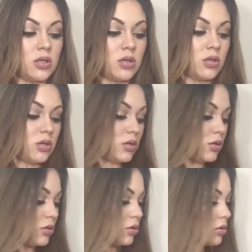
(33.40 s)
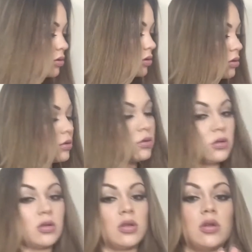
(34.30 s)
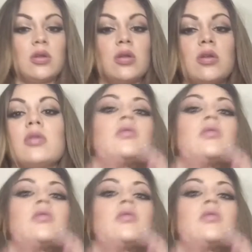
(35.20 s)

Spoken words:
(silence)